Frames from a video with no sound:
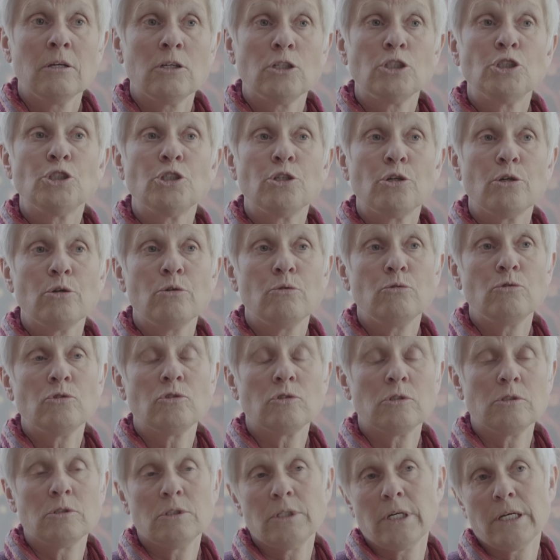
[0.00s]

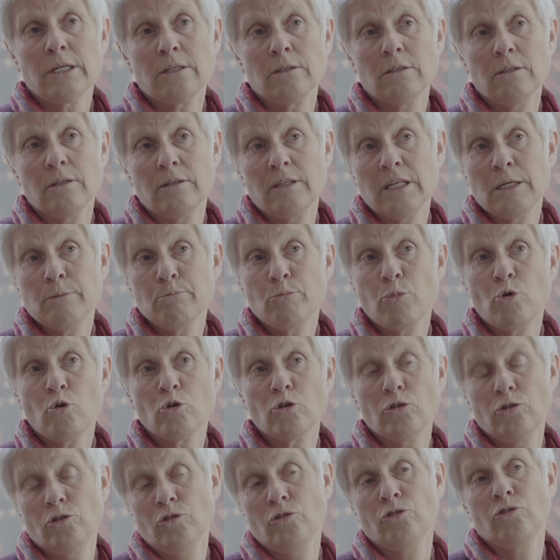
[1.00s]
shows that the
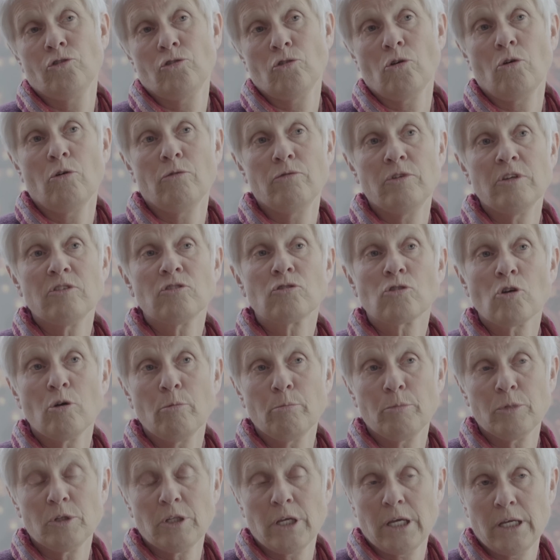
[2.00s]
importance of this
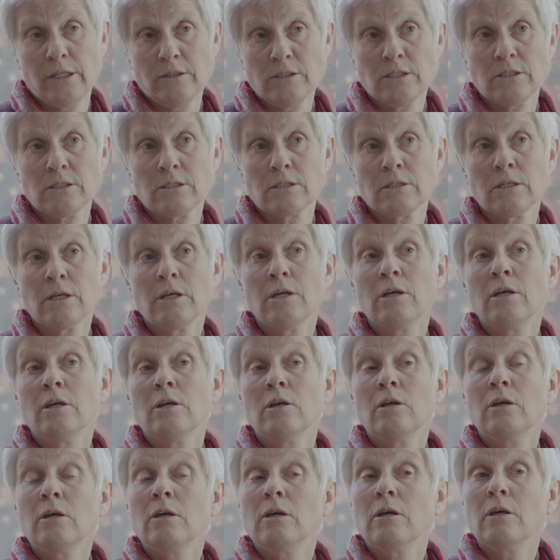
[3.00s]
competence,
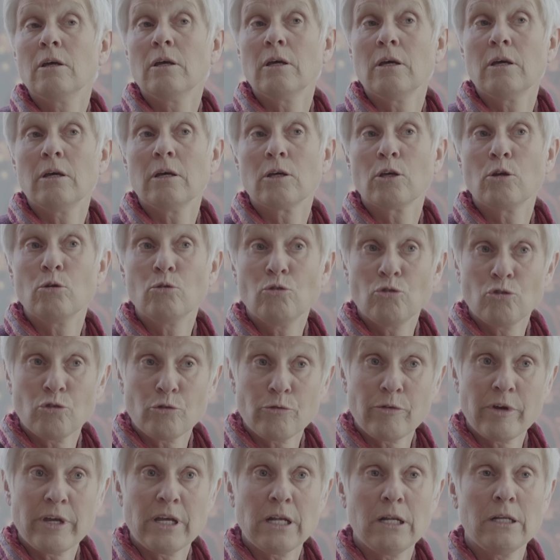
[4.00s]
good
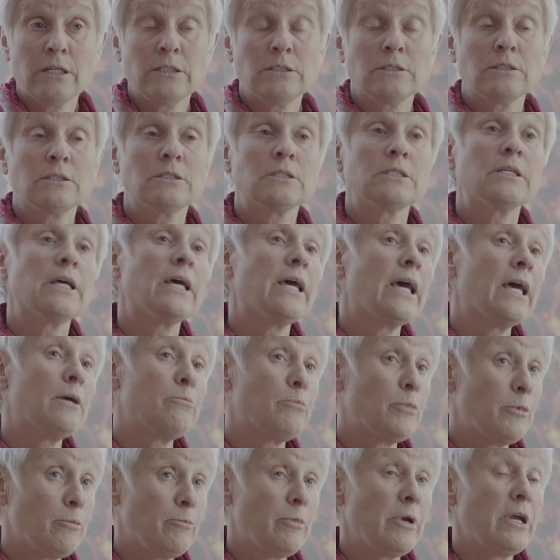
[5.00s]
surveillance
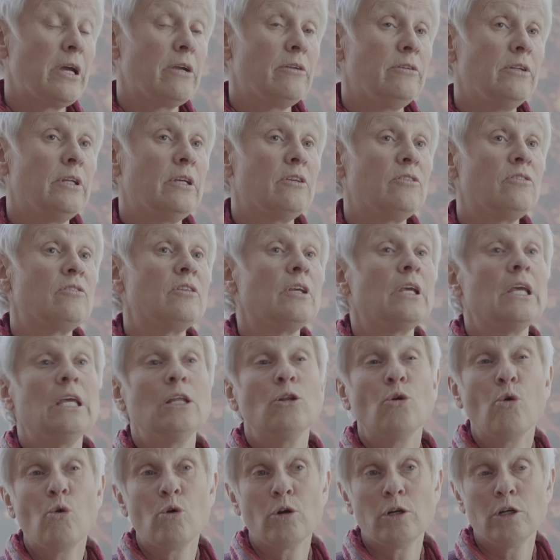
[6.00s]
and preparedness
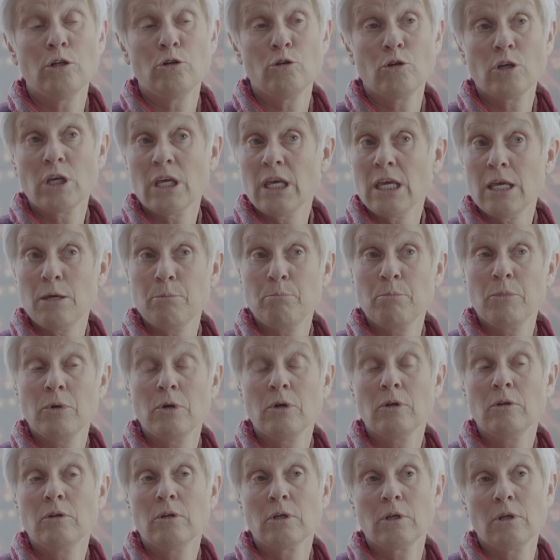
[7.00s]
in order to keep
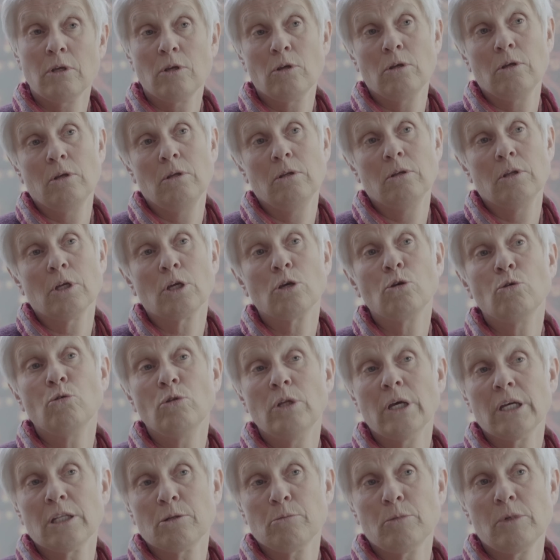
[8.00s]
the
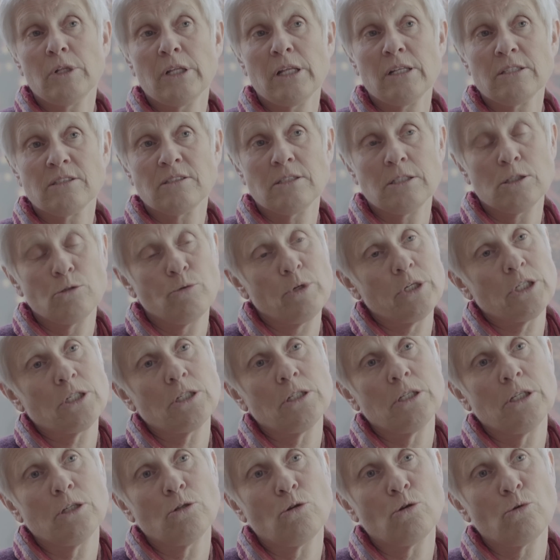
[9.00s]
good animal health situation in